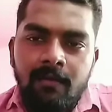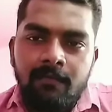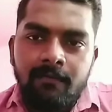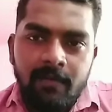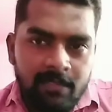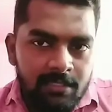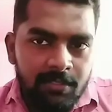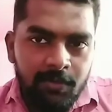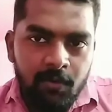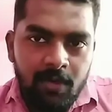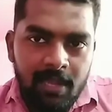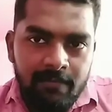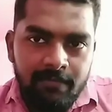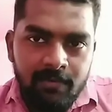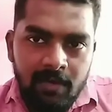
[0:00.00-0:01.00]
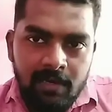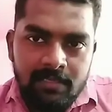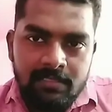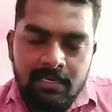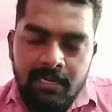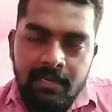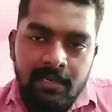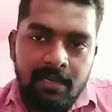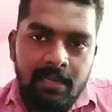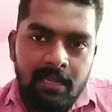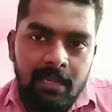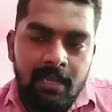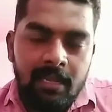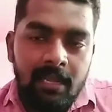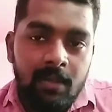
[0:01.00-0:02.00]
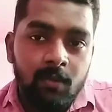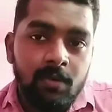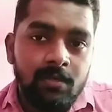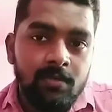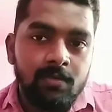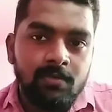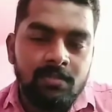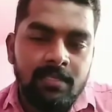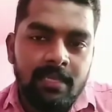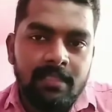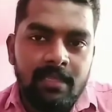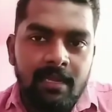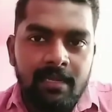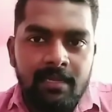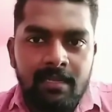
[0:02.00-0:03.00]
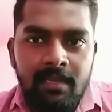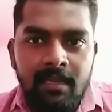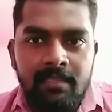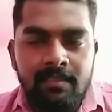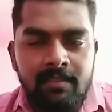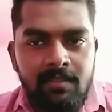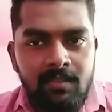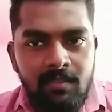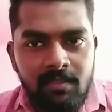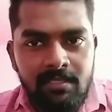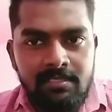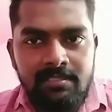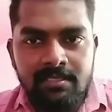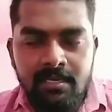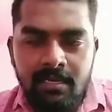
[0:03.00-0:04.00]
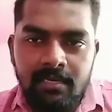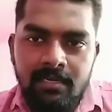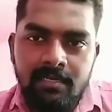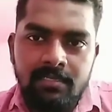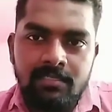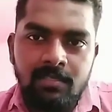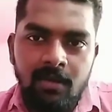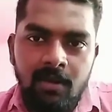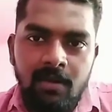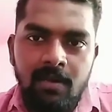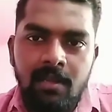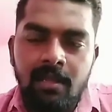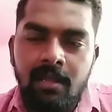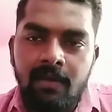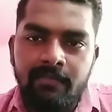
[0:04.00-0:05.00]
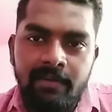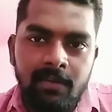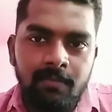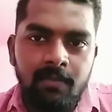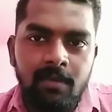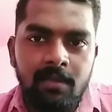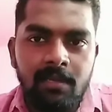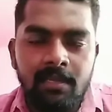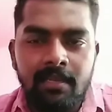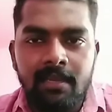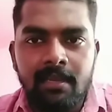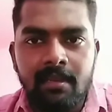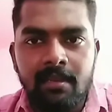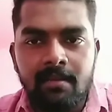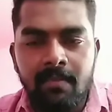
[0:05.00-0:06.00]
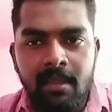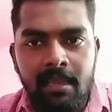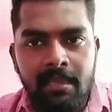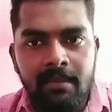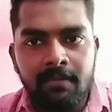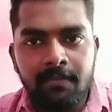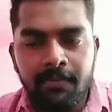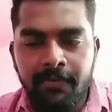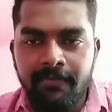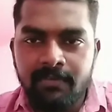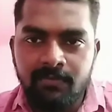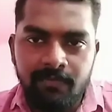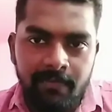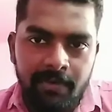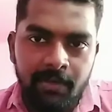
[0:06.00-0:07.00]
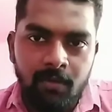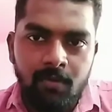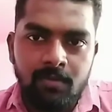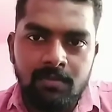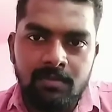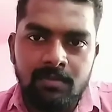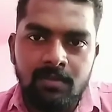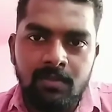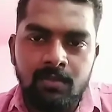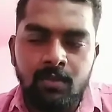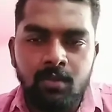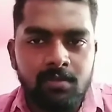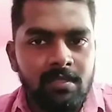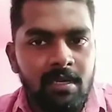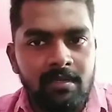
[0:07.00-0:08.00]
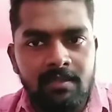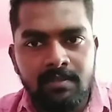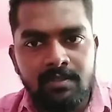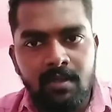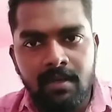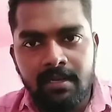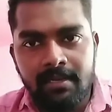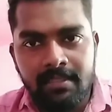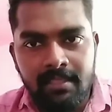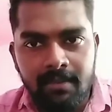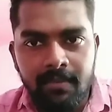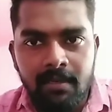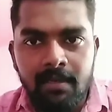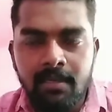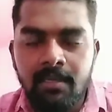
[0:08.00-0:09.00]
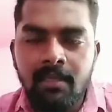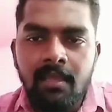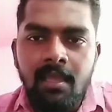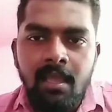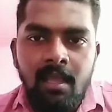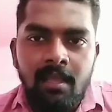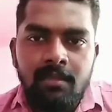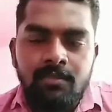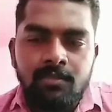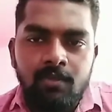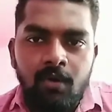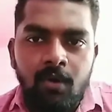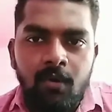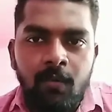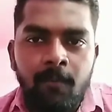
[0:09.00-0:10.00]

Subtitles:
first you have to understand, and I want to say that these contents are available in my previous videos. Those contents are in Tamil. So